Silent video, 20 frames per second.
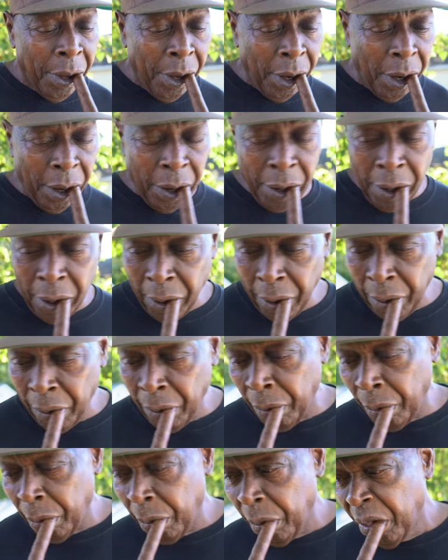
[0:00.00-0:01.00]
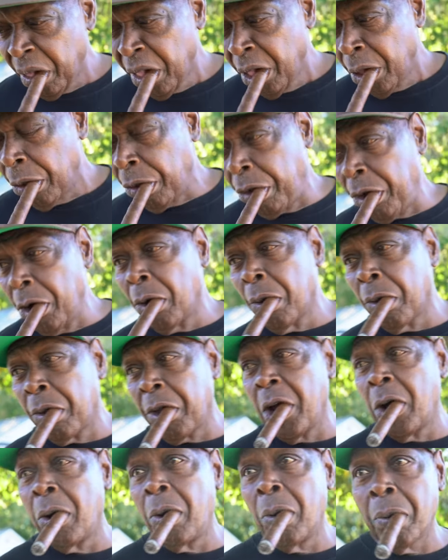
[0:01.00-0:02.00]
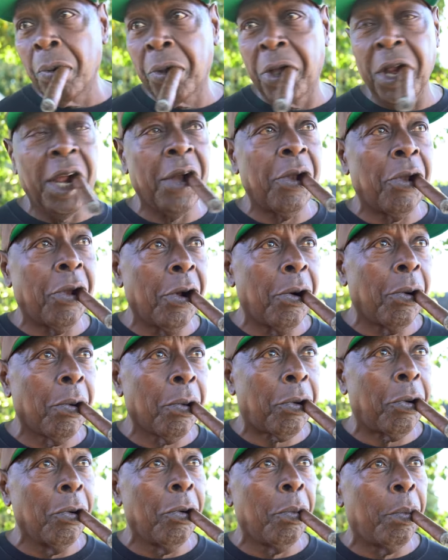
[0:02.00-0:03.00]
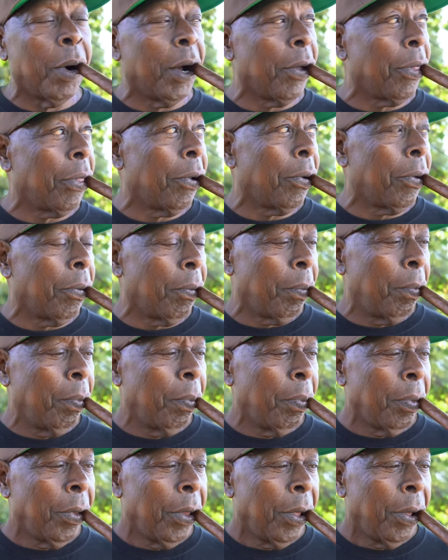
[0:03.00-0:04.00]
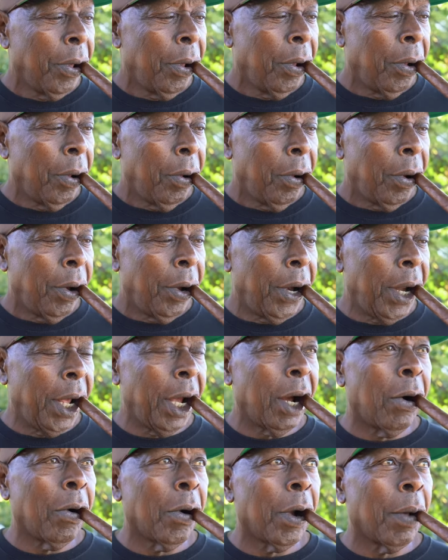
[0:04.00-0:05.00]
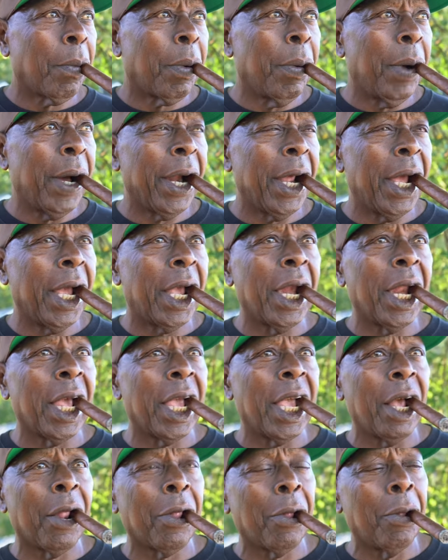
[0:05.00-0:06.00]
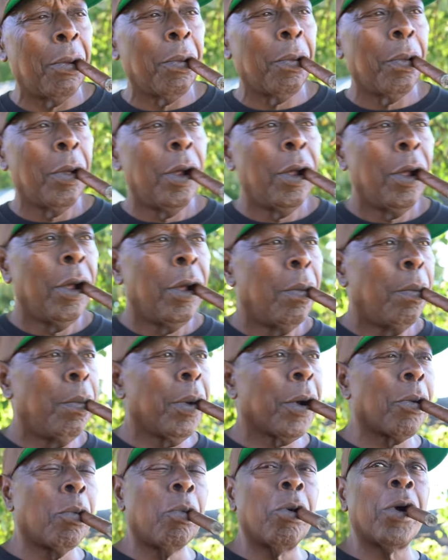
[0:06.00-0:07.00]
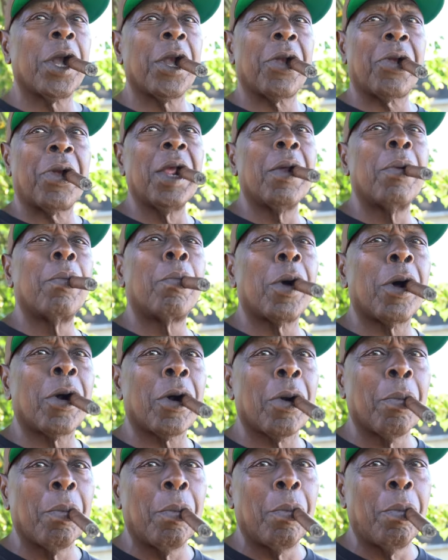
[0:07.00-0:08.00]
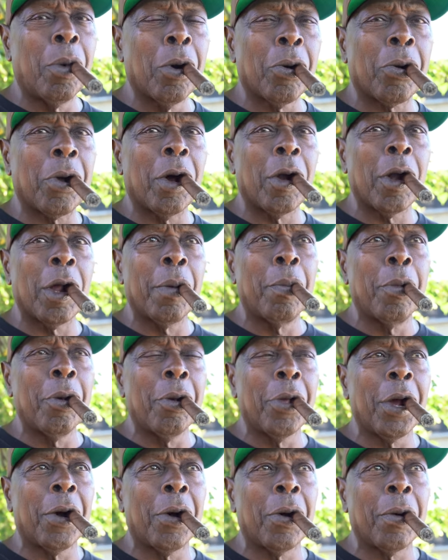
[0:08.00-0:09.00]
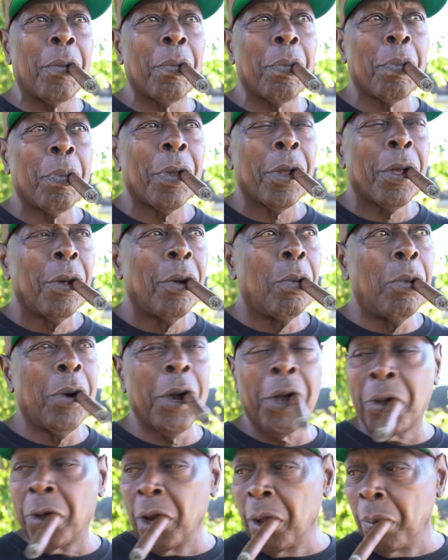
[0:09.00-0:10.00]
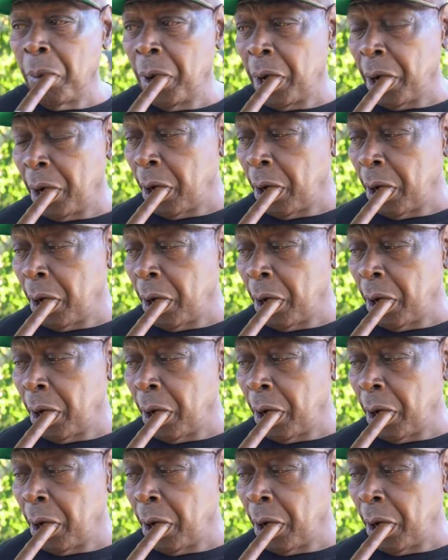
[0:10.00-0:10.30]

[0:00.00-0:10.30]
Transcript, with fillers: uh, Joe Jones, Tit Jones, two brothers. They all of them come out Aiken together. Mr. Woody Stephens brought them, most all of them New York. Woody Stephens and